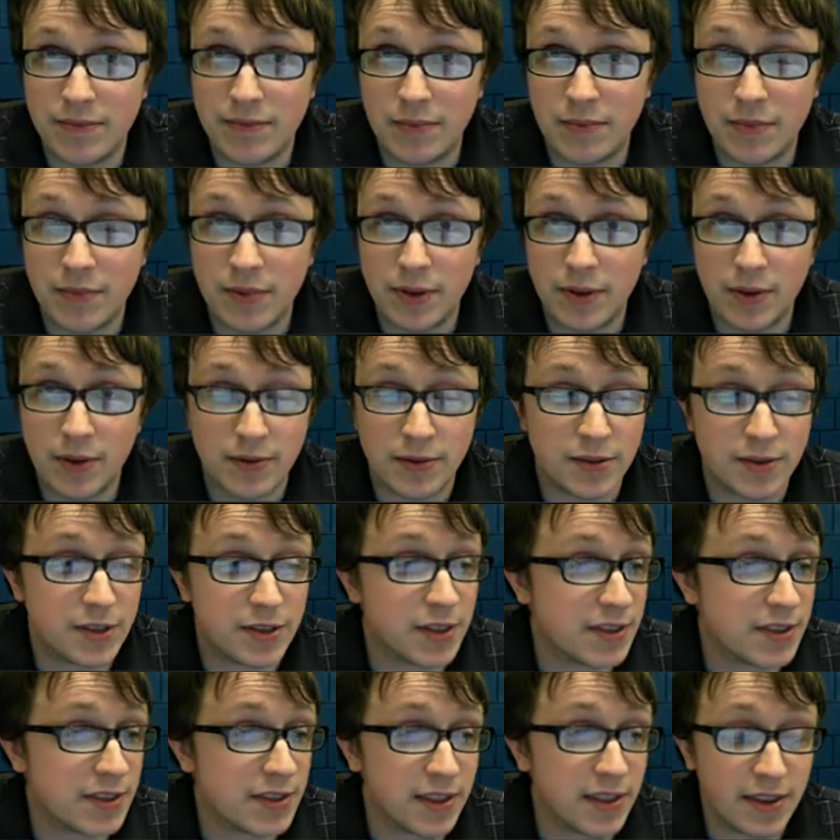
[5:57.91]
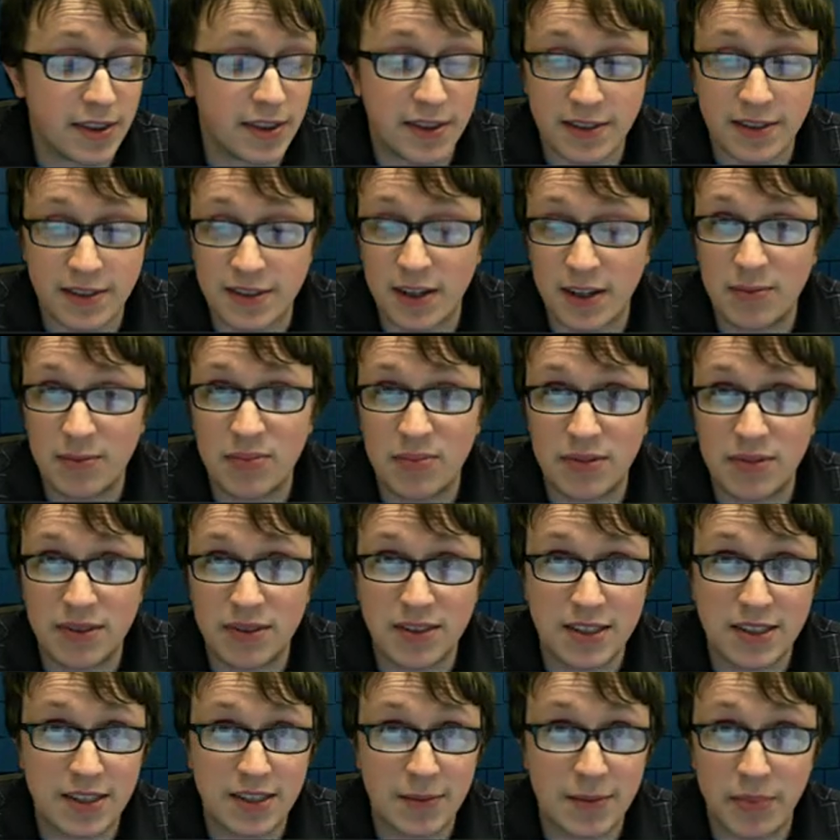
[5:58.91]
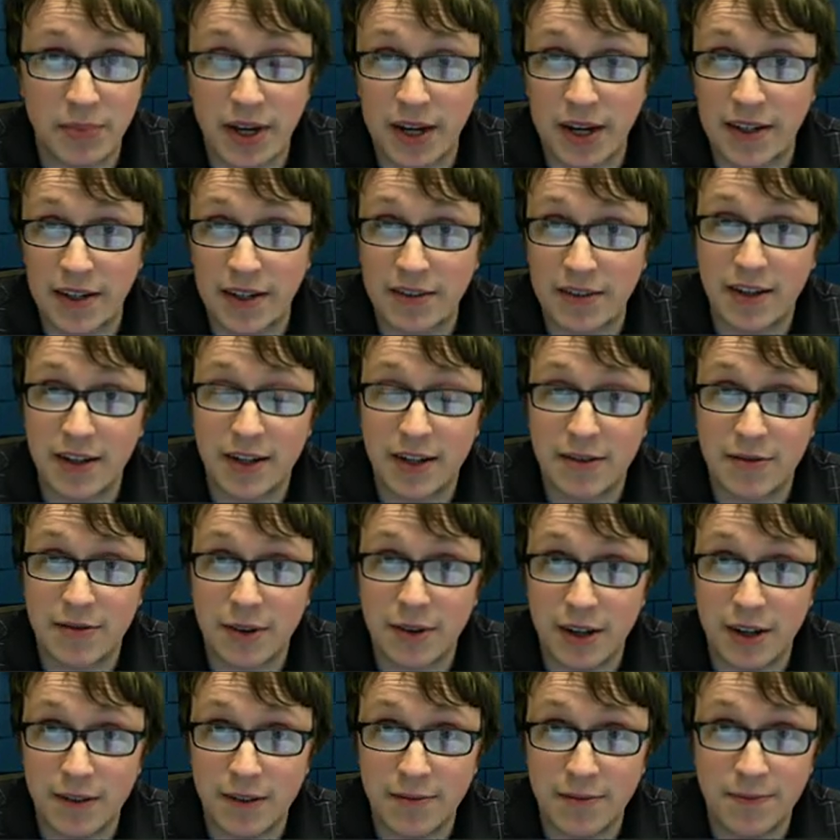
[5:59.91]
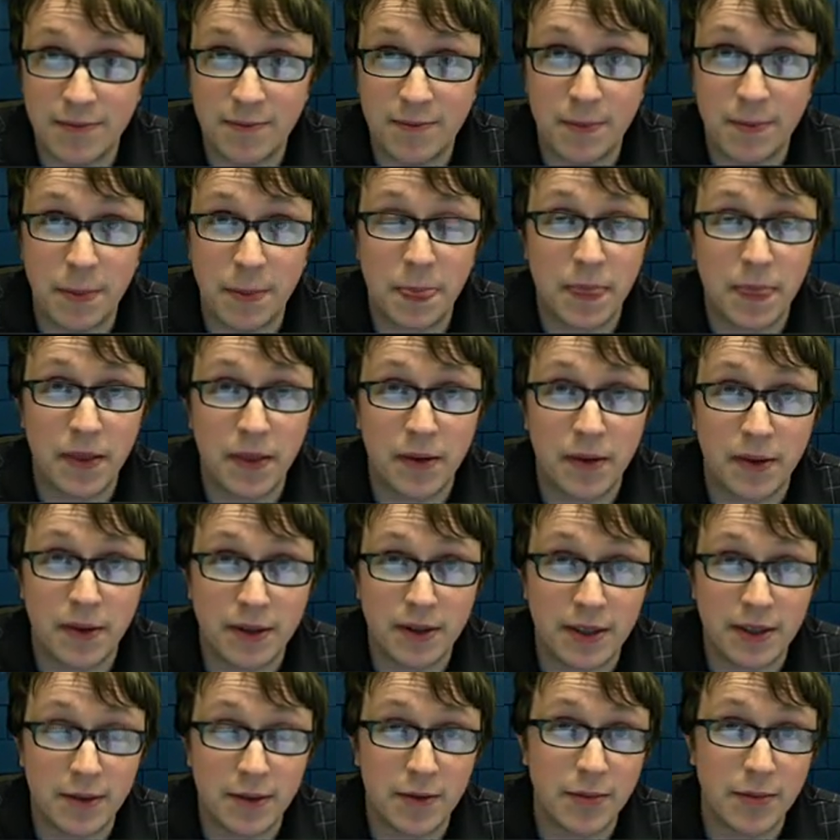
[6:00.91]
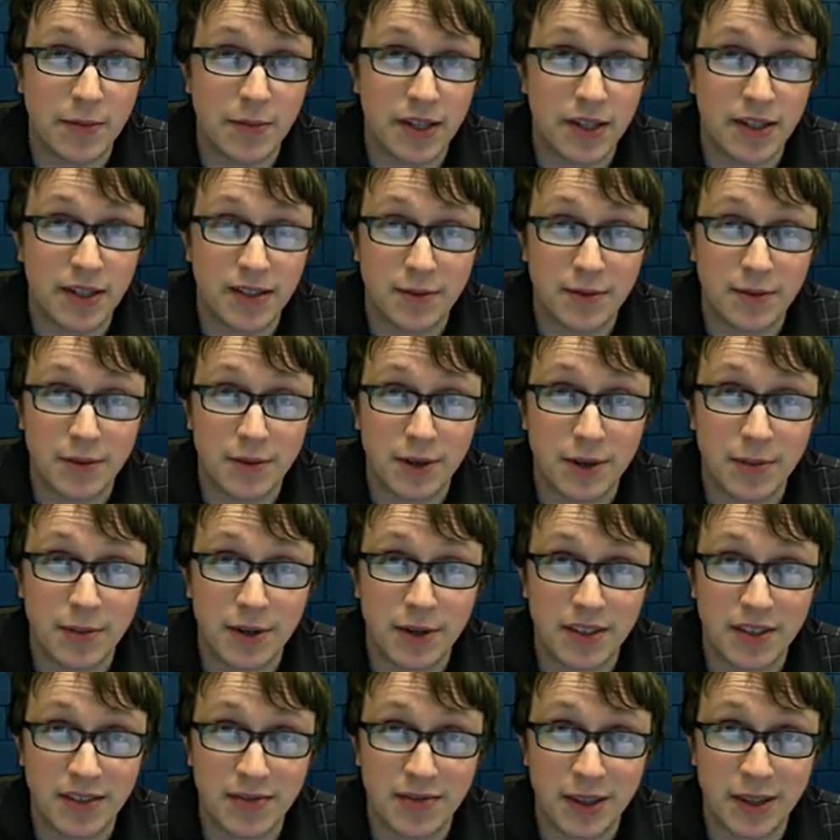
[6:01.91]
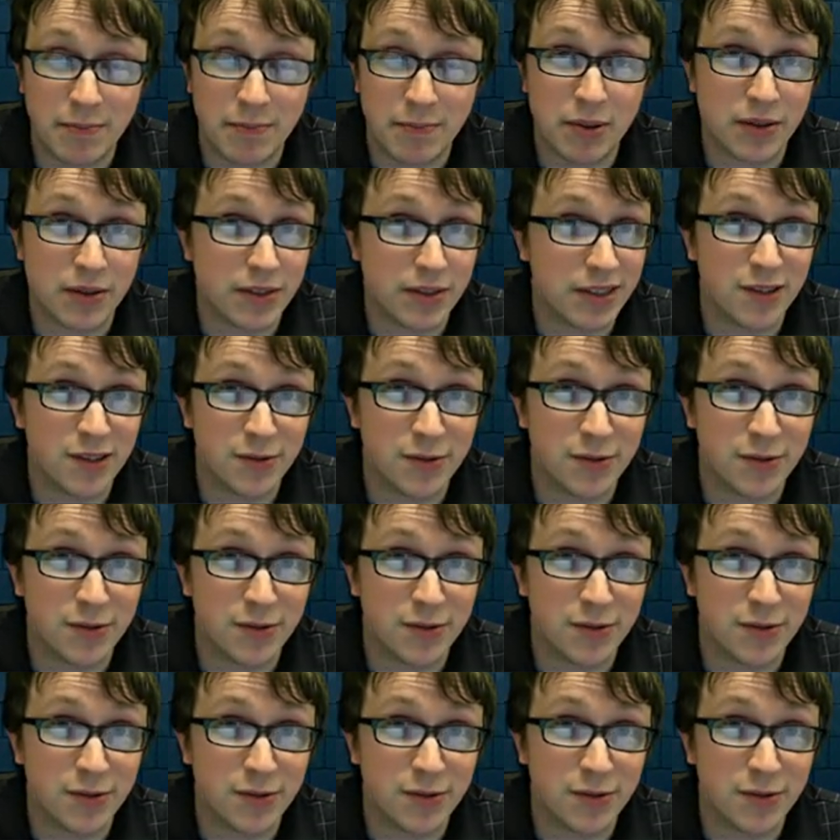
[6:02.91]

We'll just set this up and sit back and let it run. The only thing we might need to worry about is if they build a new